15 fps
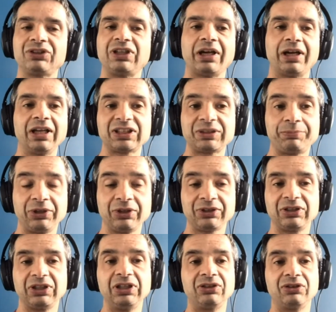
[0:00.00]
they are expert
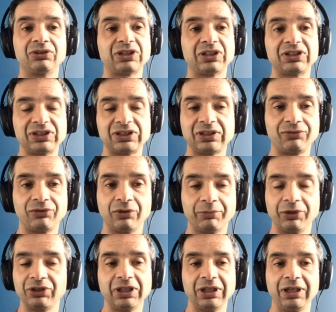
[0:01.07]
in the sensitive
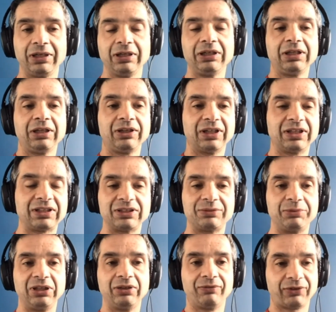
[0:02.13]
model that has
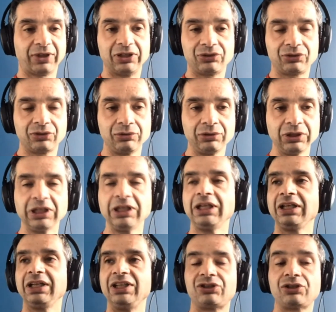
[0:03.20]
been fine-tuned.
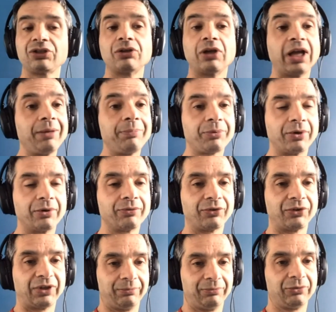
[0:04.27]
It's just a helper.
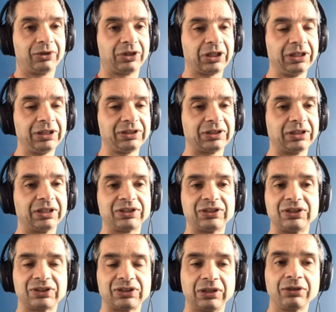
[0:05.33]
Okay, it's an
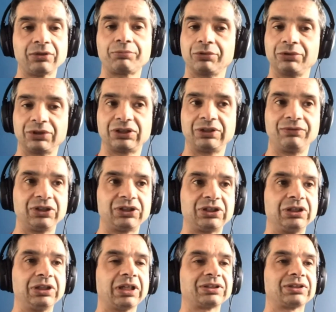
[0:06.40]
assistant, a
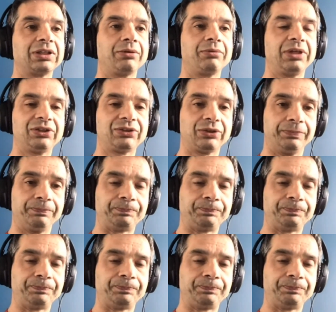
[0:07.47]
productivity accelerator.